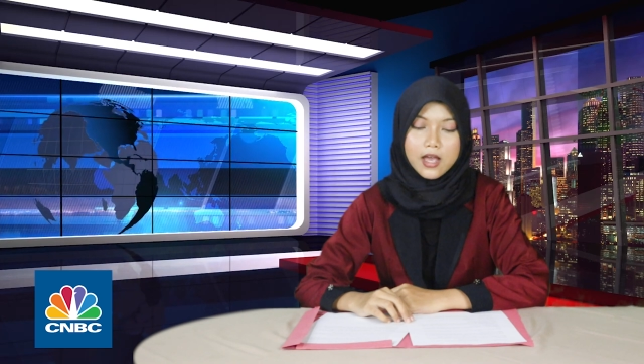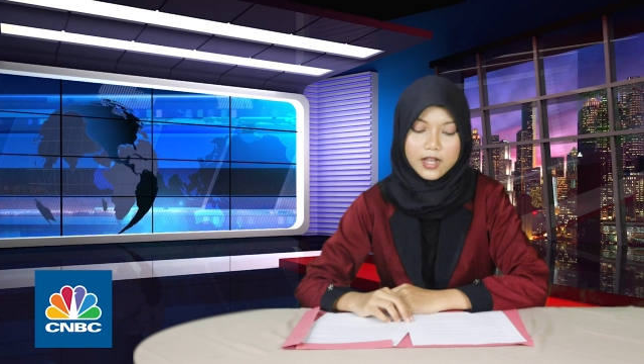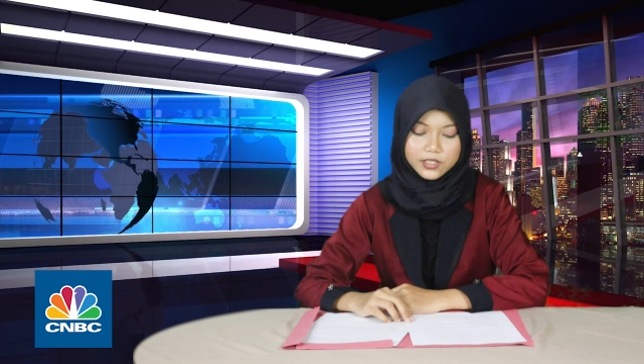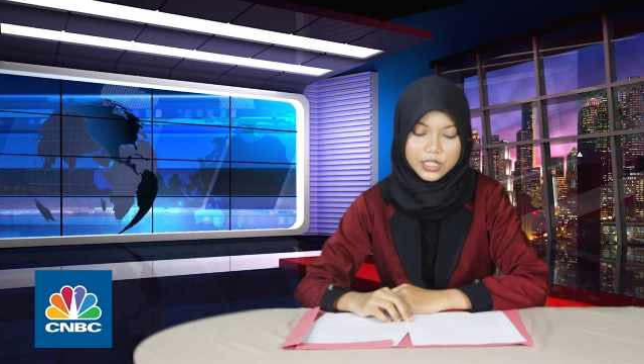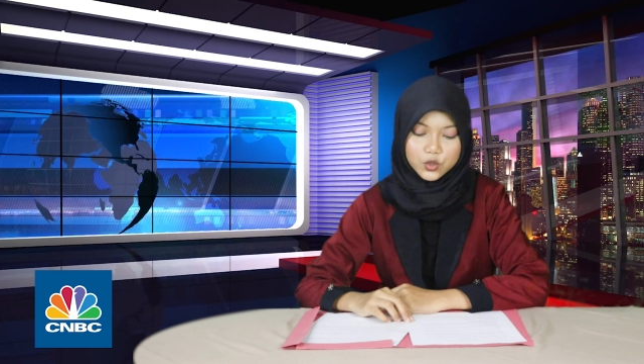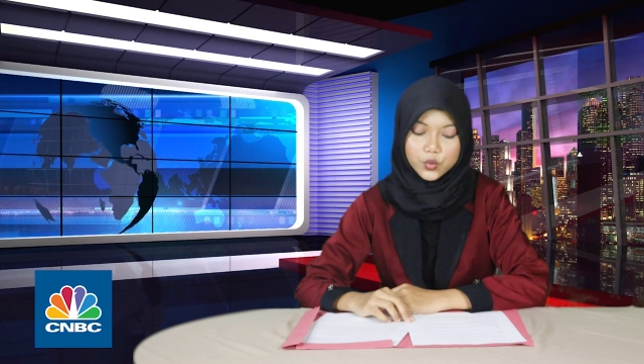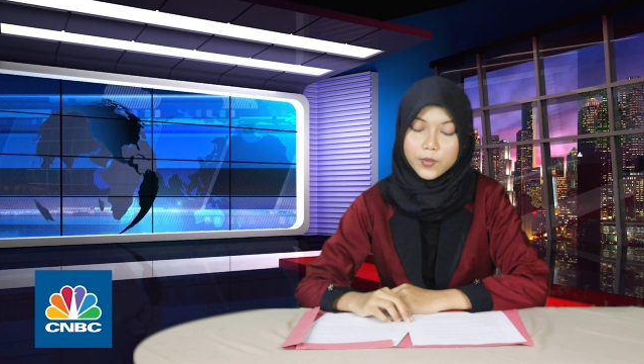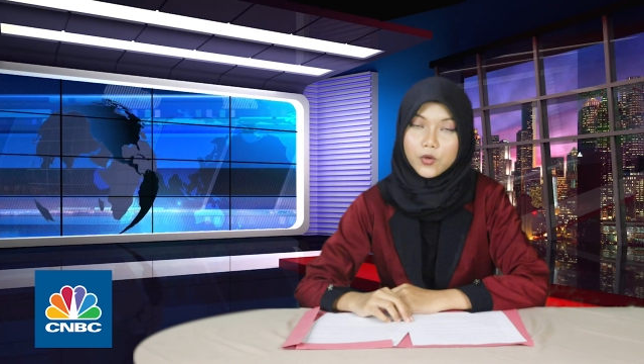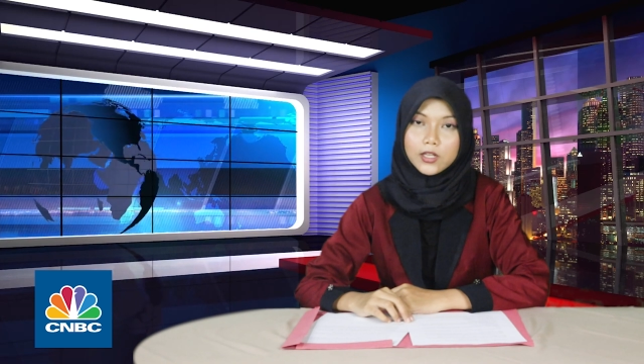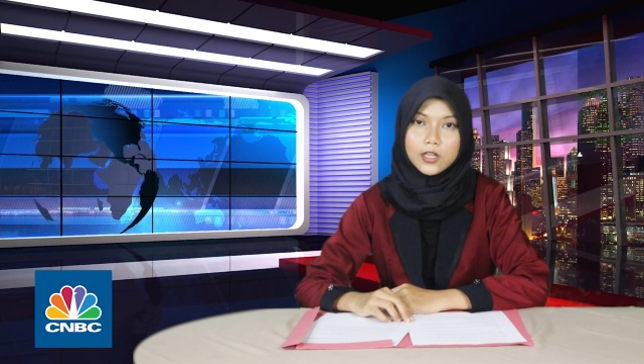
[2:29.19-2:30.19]
access to
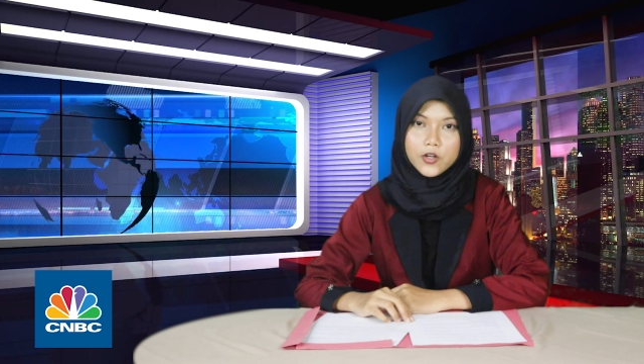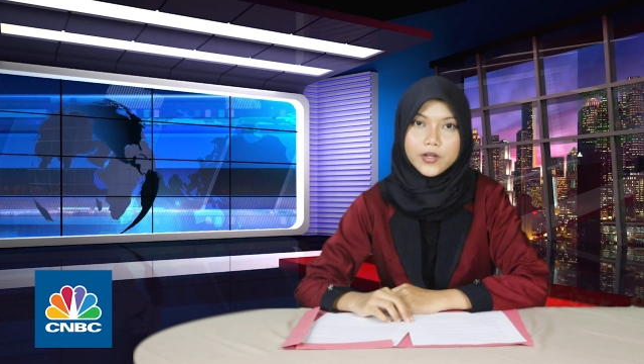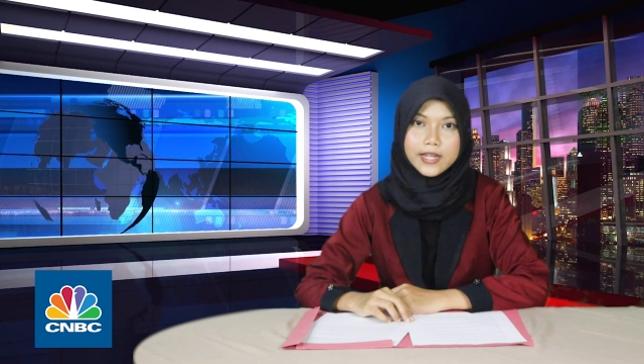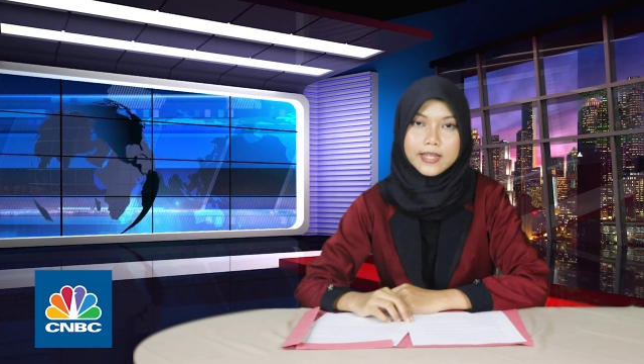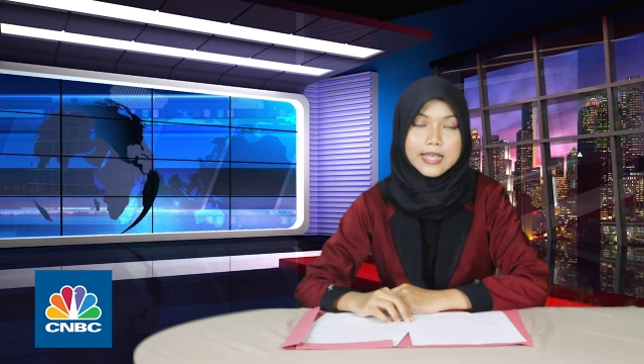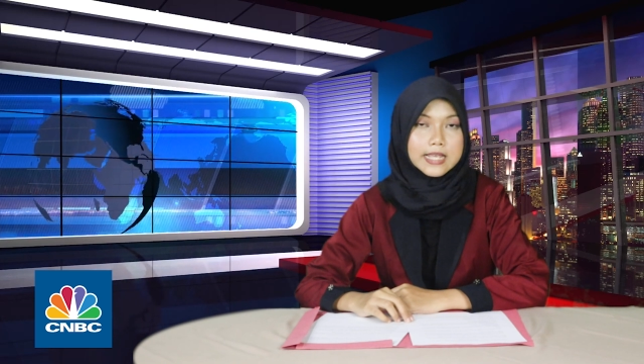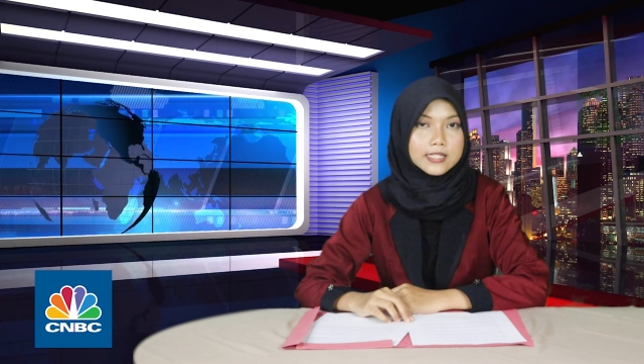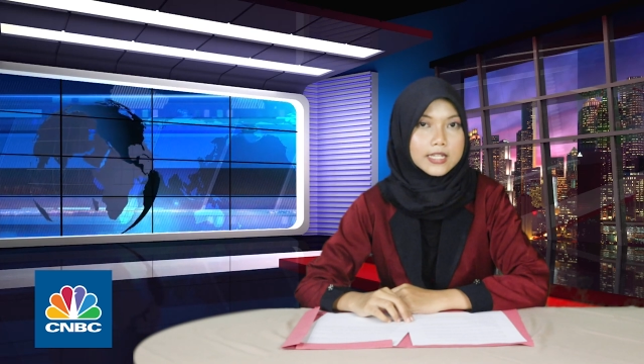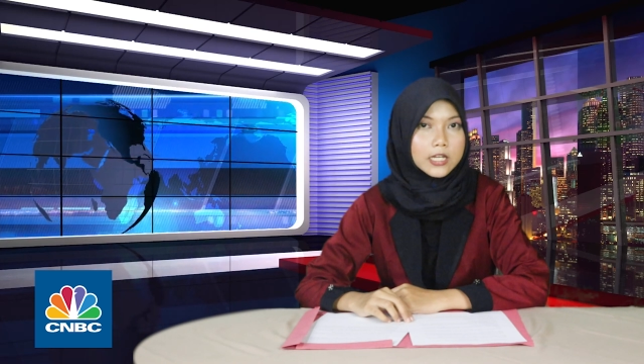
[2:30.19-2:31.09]
remote learning is